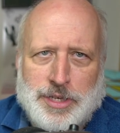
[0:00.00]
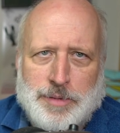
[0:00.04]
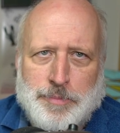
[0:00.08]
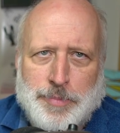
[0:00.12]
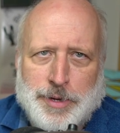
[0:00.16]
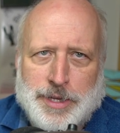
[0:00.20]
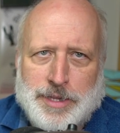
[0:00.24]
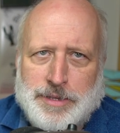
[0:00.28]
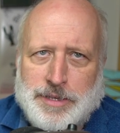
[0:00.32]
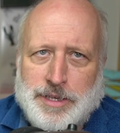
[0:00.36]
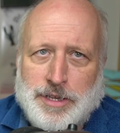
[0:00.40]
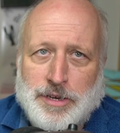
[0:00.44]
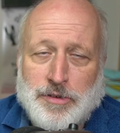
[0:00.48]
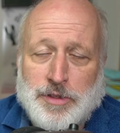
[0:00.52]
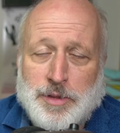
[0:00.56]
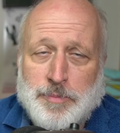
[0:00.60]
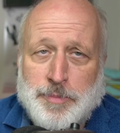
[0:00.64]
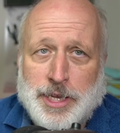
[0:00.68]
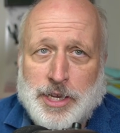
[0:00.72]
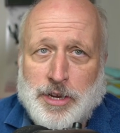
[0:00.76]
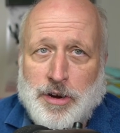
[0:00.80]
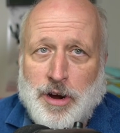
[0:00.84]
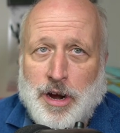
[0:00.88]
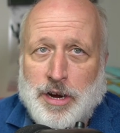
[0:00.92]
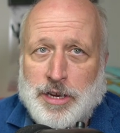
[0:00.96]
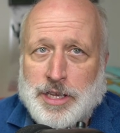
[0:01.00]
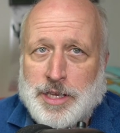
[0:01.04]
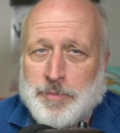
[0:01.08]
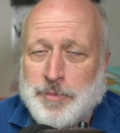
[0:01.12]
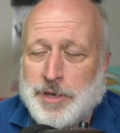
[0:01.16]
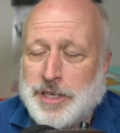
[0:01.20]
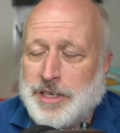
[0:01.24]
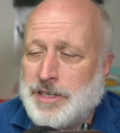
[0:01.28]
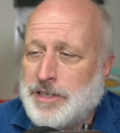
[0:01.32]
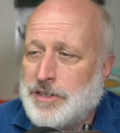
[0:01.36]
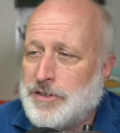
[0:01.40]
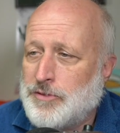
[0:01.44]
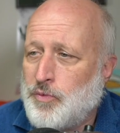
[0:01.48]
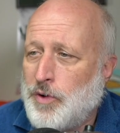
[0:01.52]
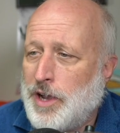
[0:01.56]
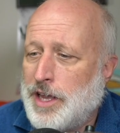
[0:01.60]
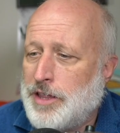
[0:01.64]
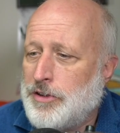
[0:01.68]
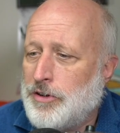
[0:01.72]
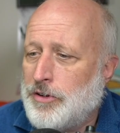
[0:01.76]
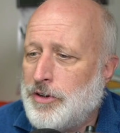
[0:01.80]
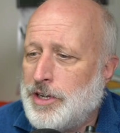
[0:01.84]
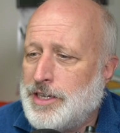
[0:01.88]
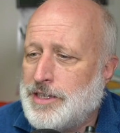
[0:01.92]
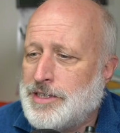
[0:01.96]
but you know, the big argument is
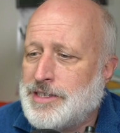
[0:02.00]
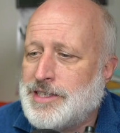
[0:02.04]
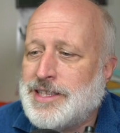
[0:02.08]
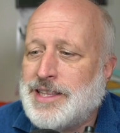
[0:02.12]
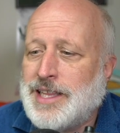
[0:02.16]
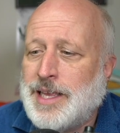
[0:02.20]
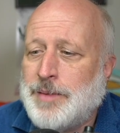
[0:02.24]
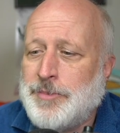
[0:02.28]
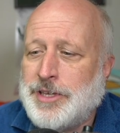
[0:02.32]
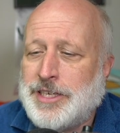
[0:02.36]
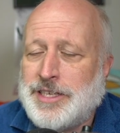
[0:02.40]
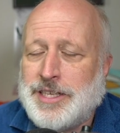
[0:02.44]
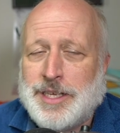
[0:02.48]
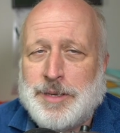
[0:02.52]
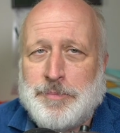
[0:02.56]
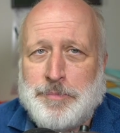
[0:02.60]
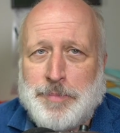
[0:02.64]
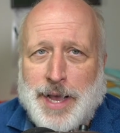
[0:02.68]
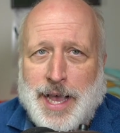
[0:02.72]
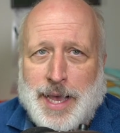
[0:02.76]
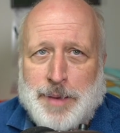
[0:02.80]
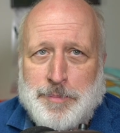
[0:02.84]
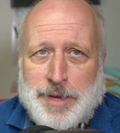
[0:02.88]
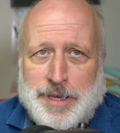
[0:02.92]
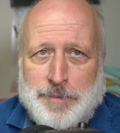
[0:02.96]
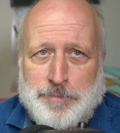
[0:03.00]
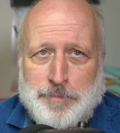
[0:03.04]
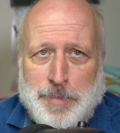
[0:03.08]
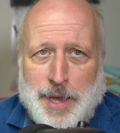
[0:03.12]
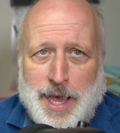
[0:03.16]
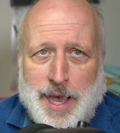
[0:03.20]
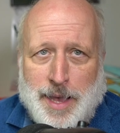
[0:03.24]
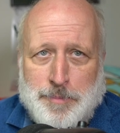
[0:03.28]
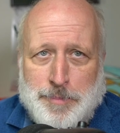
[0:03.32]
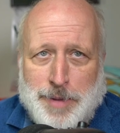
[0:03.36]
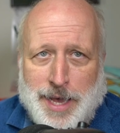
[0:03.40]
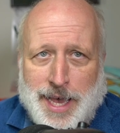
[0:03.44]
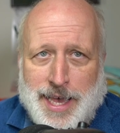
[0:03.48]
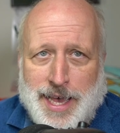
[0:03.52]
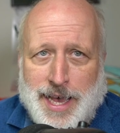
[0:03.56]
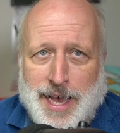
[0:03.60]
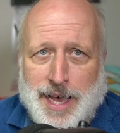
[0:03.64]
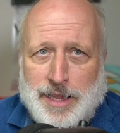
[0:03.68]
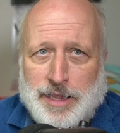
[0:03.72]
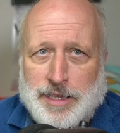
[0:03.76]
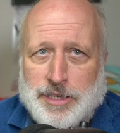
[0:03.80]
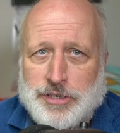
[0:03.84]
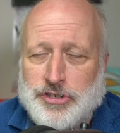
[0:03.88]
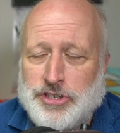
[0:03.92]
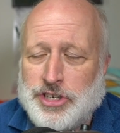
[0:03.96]
whether it's limited by, by
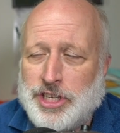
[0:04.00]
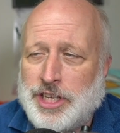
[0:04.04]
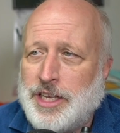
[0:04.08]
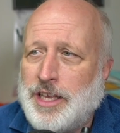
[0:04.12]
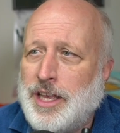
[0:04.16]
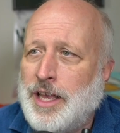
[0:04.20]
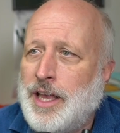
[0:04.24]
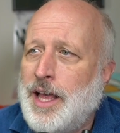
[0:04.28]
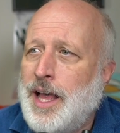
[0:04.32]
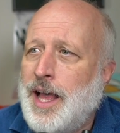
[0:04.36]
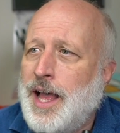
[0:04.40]
biology,